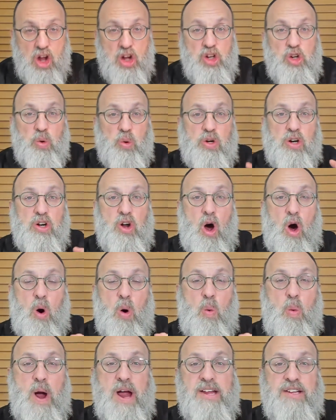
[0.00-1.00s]
you could
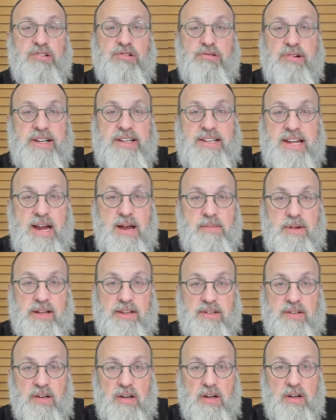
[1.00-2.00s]
always redeem
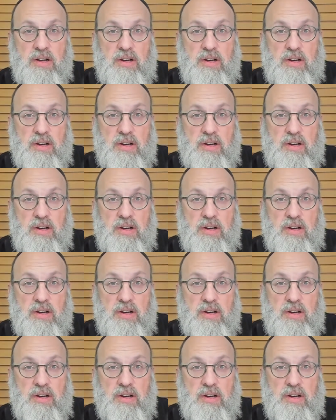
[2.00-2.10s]
it.